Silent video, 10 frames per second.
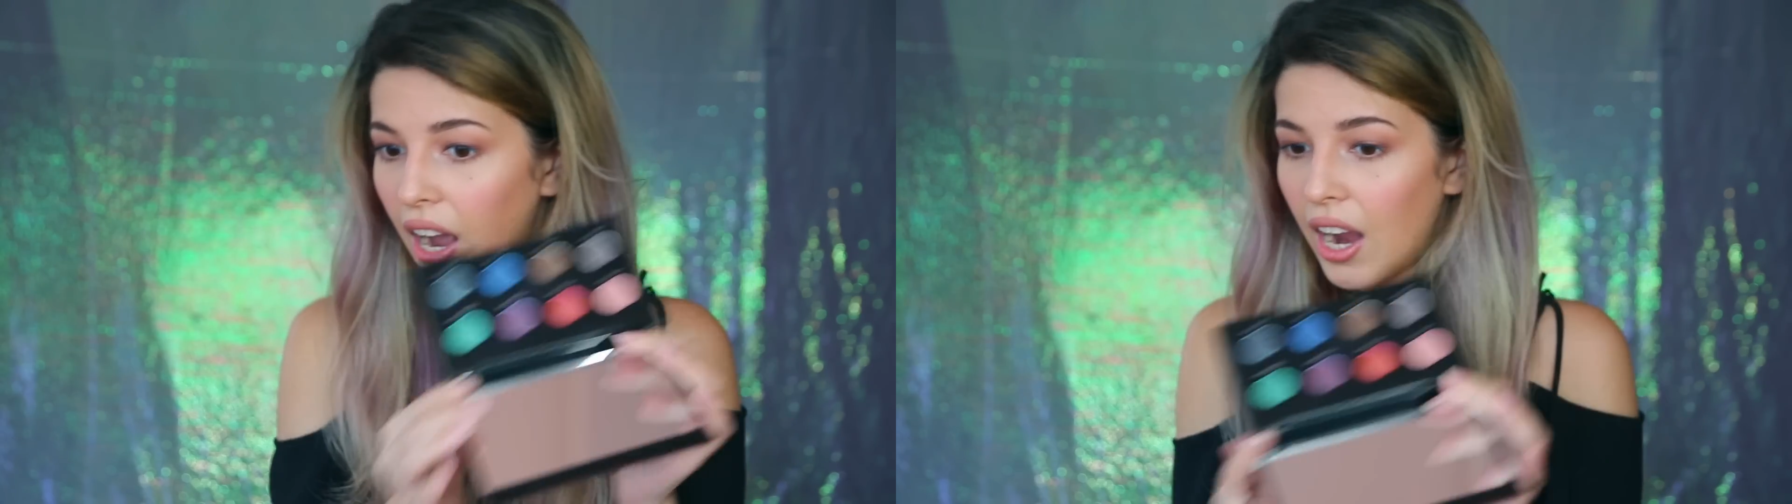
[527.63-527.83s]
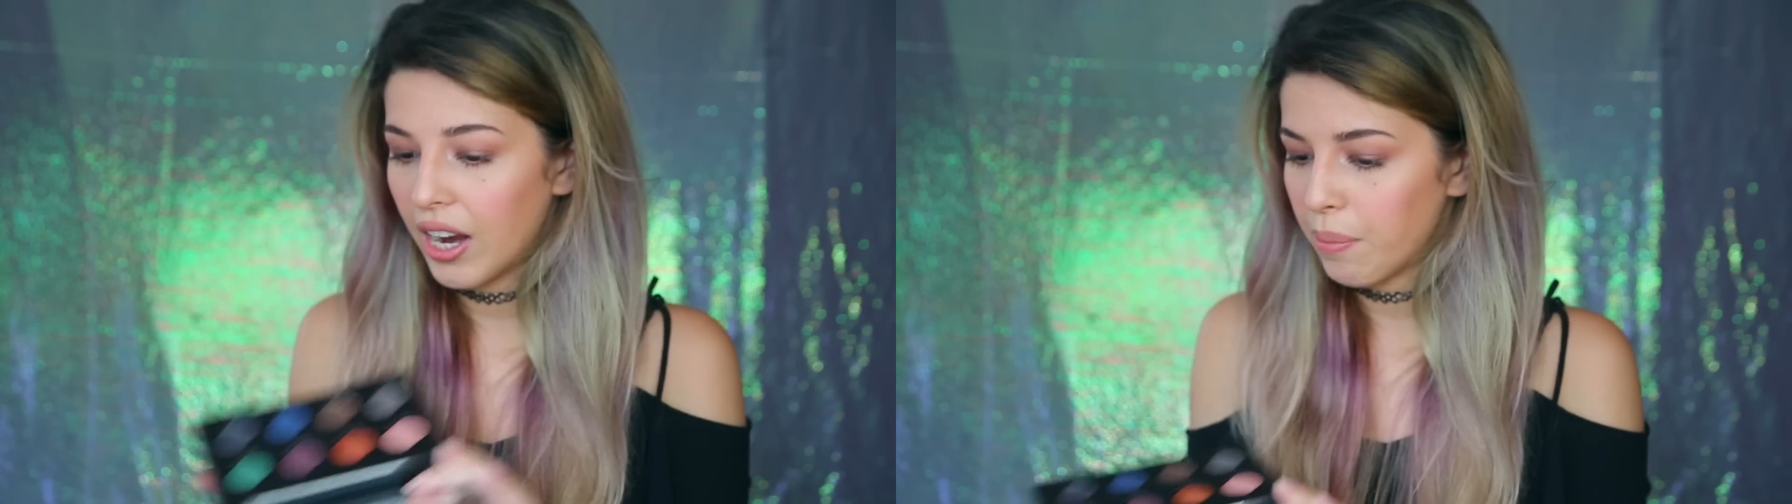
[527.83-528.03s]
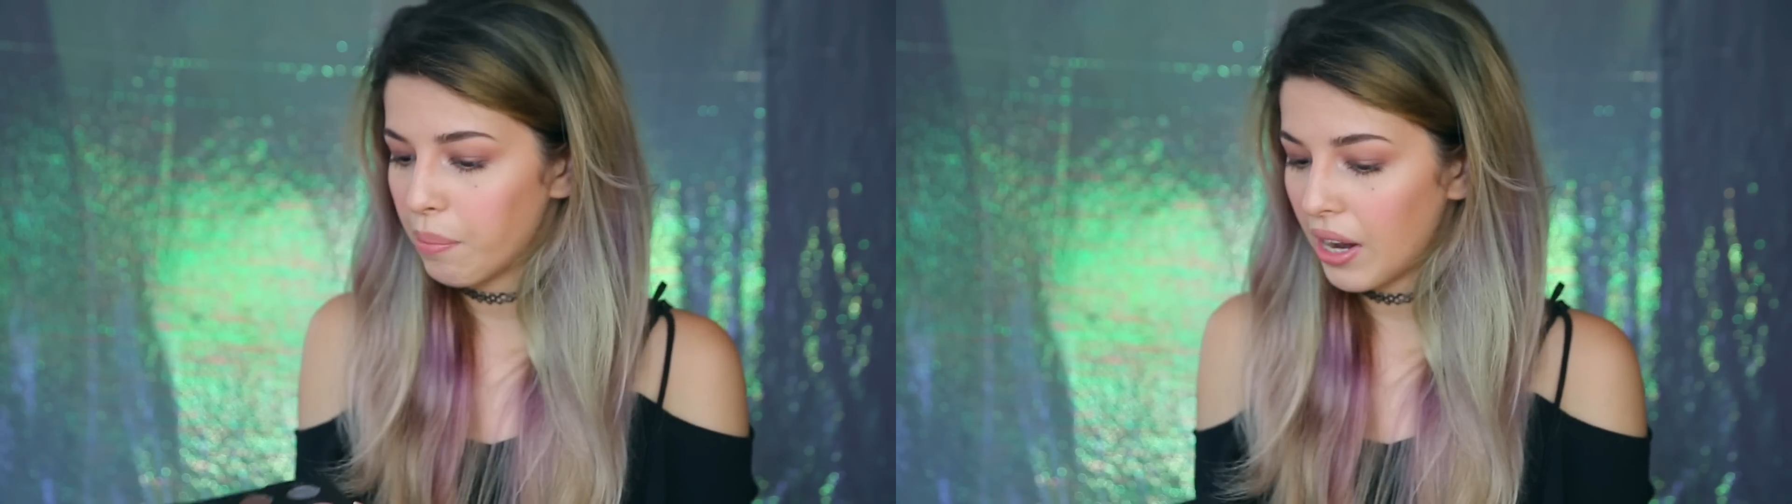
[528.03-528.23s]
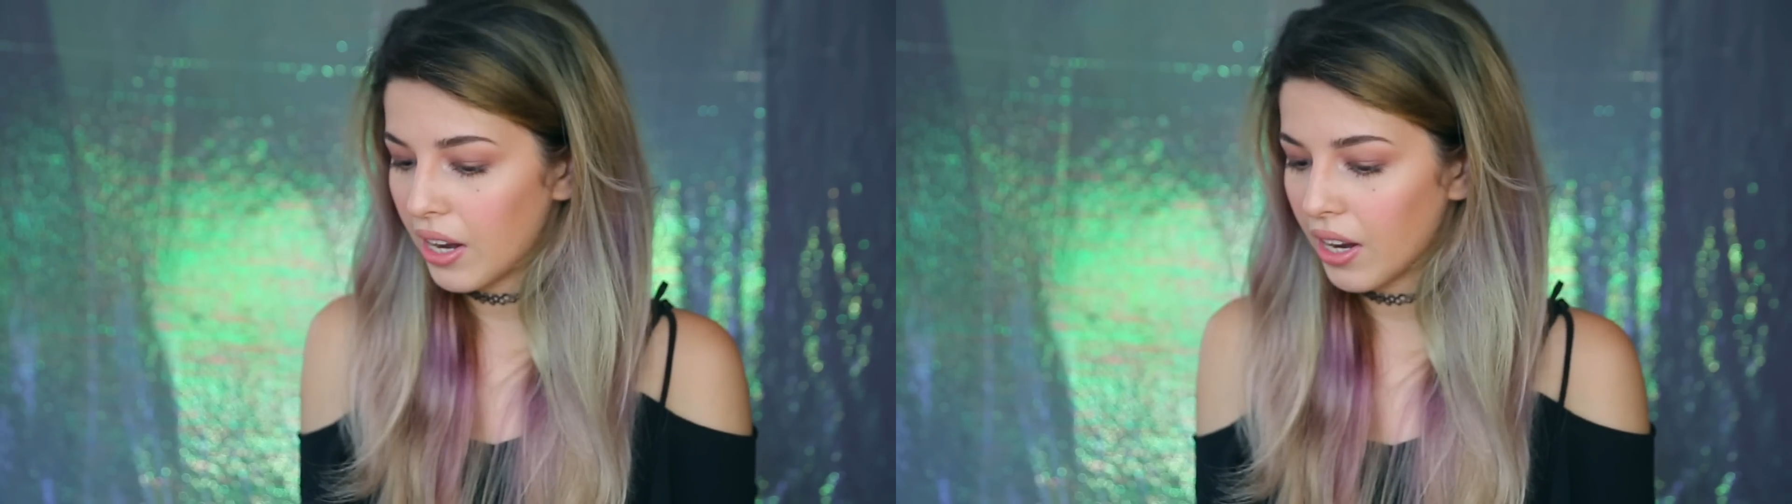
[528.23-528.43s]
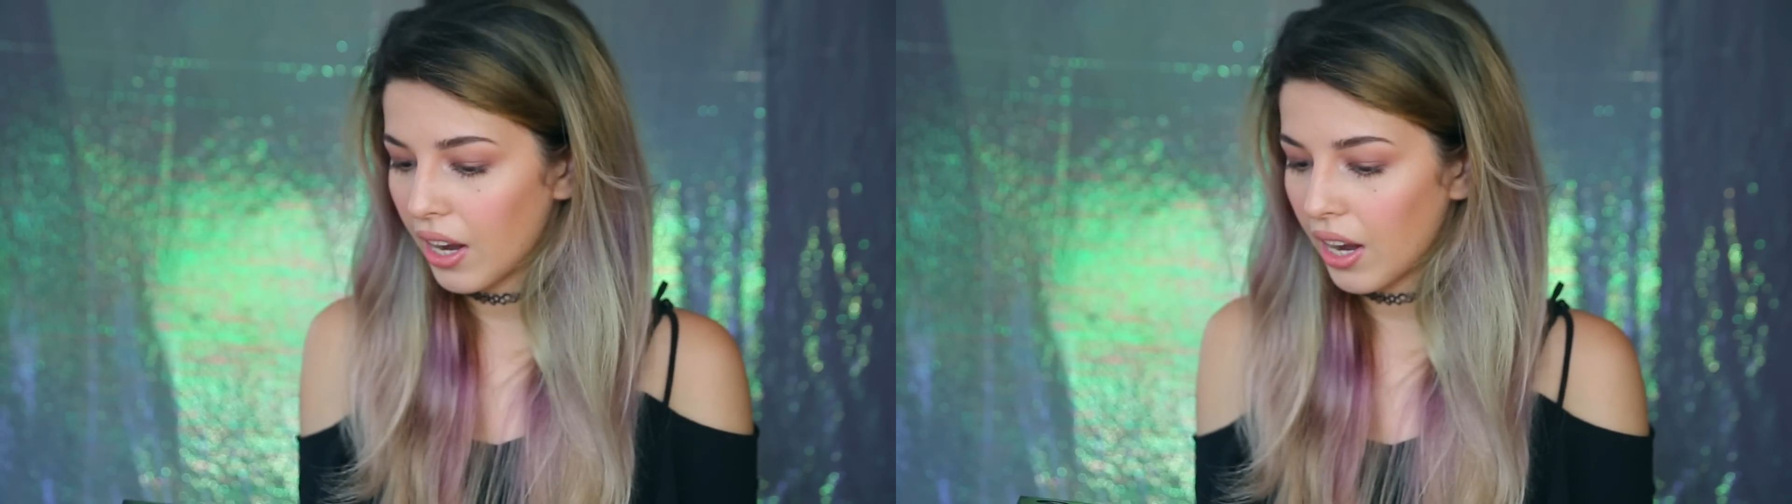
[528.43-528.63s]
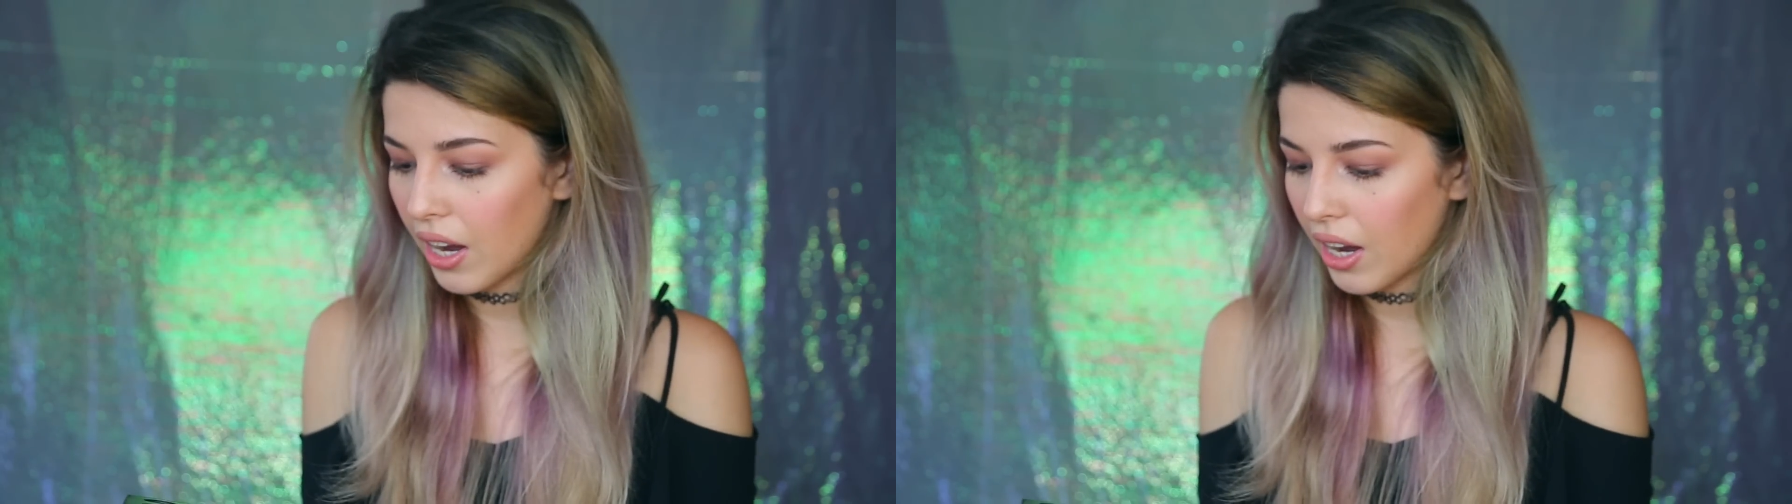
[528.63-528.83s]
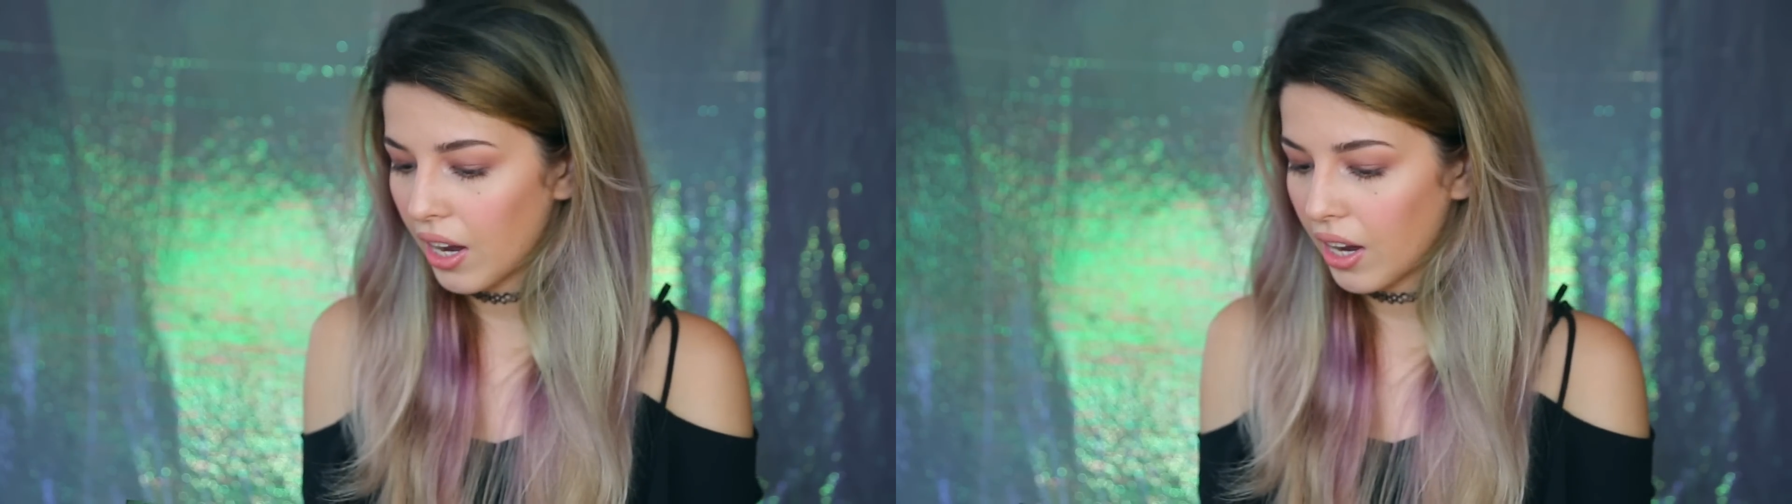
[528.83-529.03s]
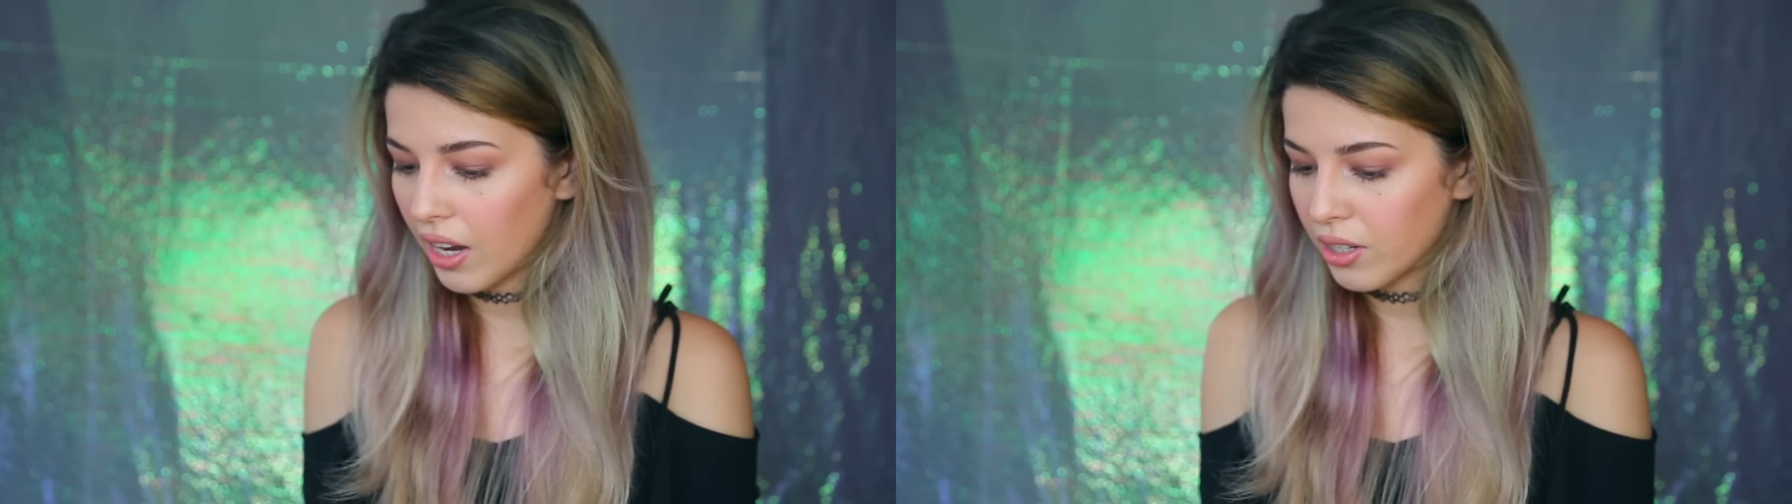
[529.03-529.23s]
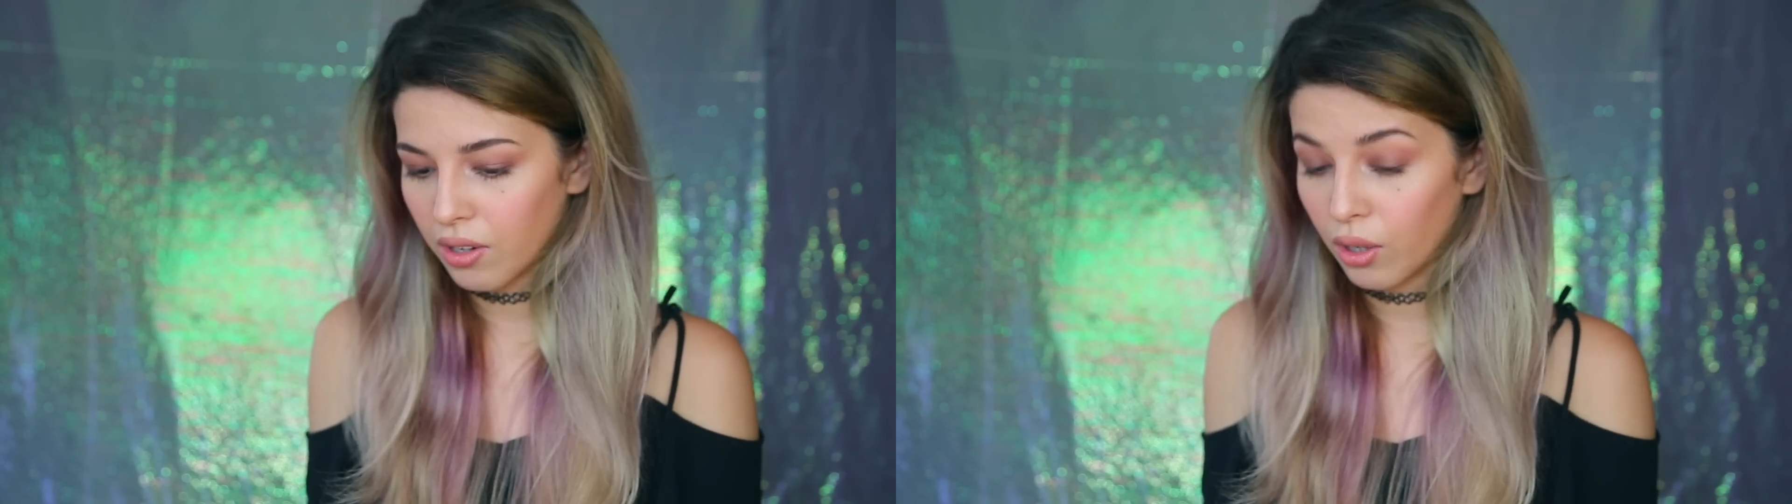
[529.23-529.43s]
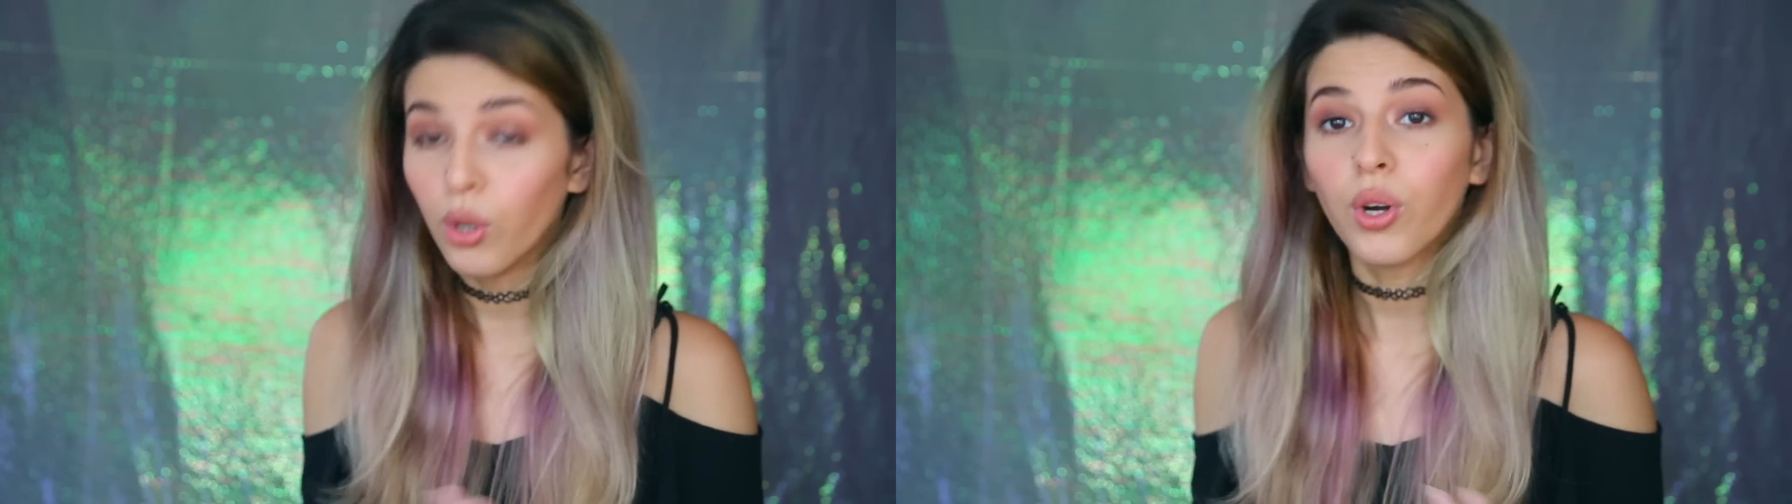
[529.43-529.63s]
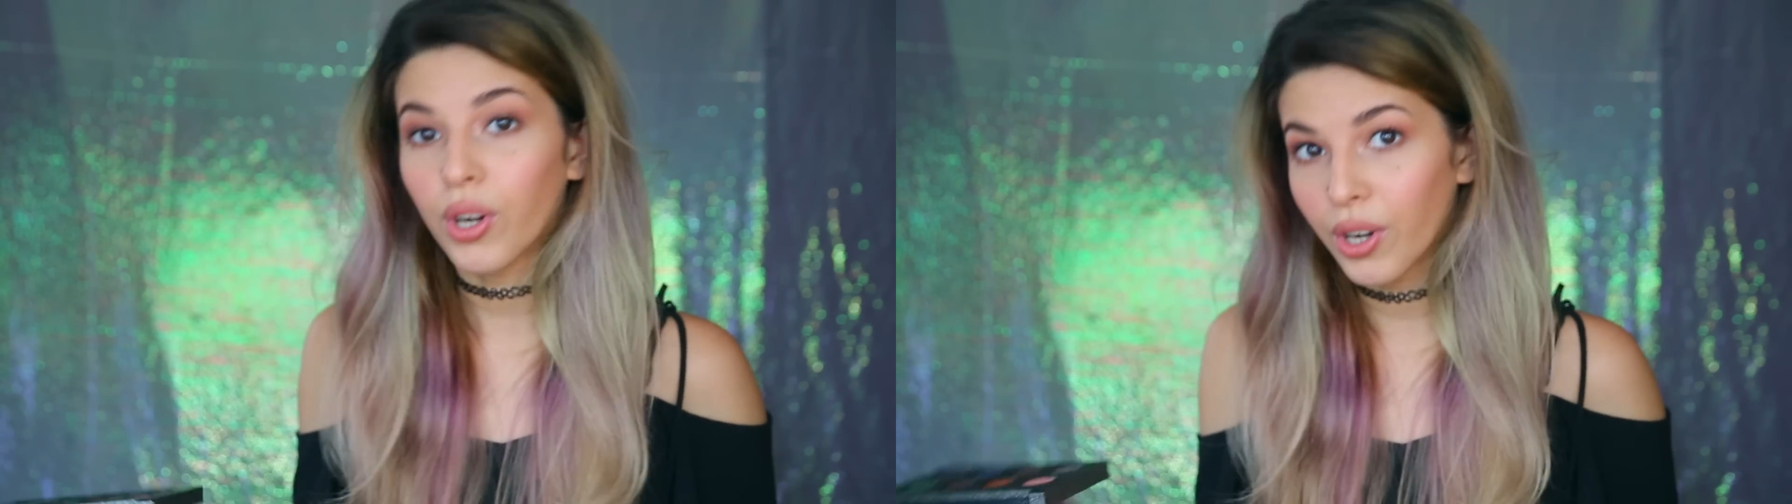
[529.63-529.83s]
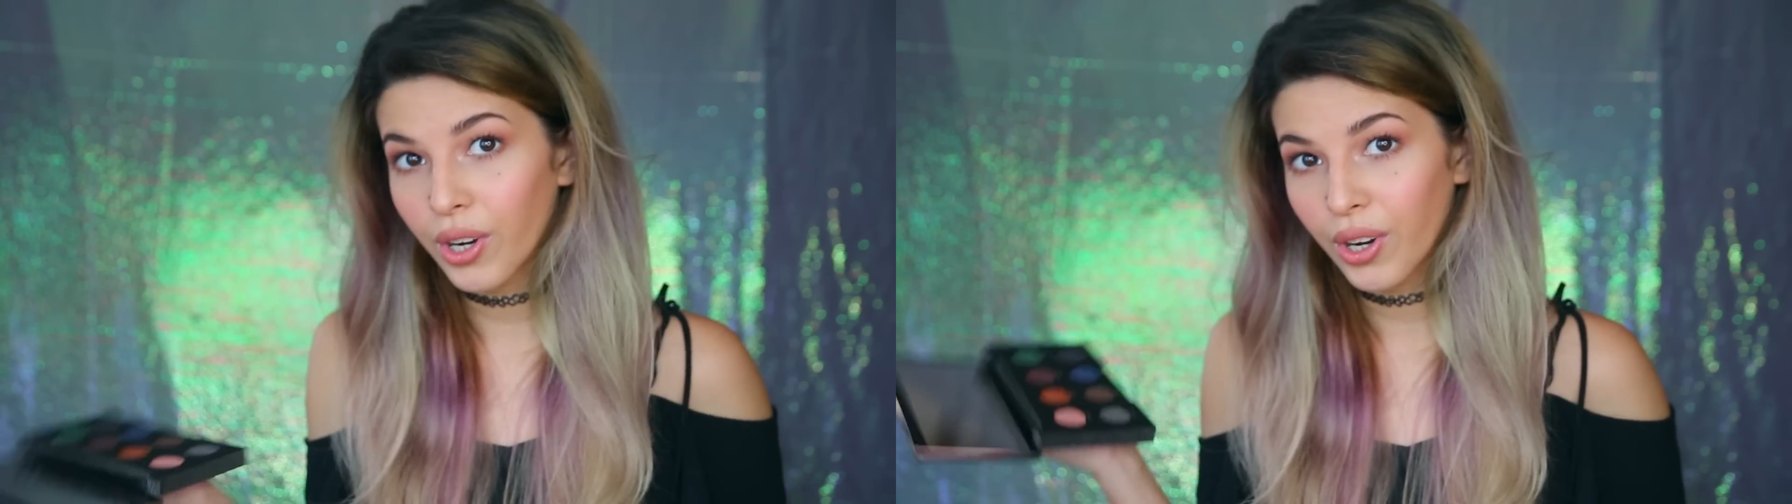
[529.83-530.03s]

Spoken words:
I made a look